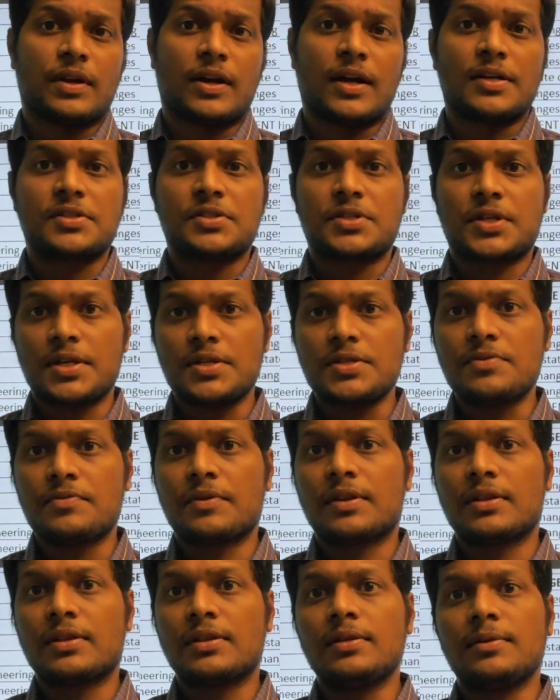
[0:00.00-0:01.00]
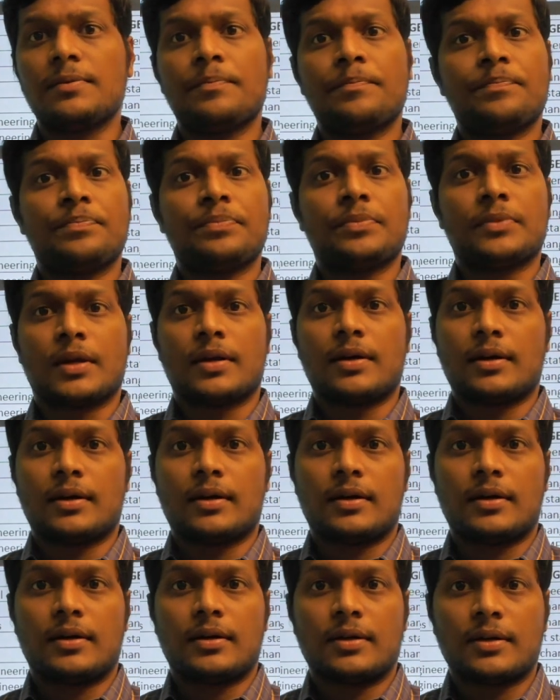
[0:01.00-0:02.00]
not change with the
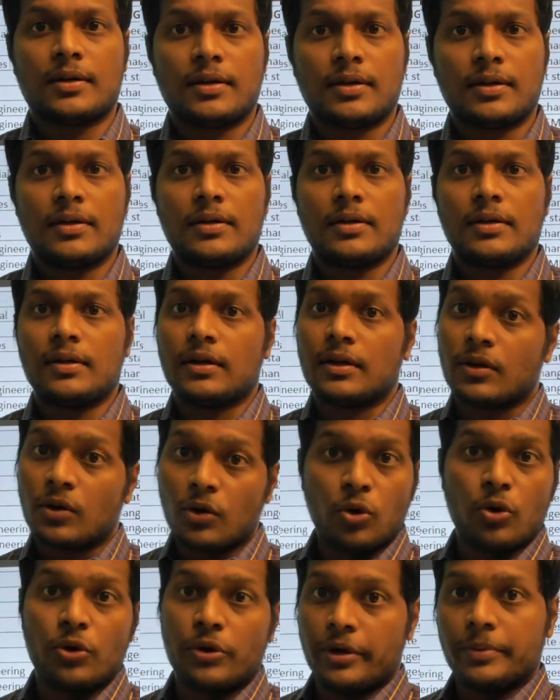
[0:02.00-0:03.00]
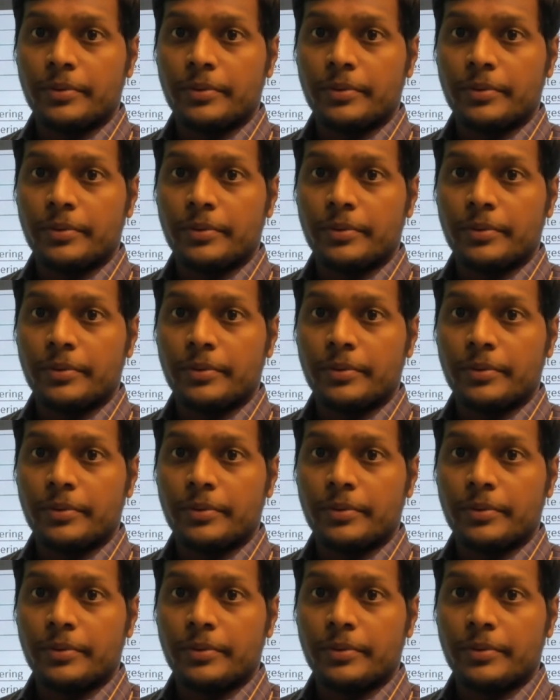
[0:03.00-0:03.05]
uh, code.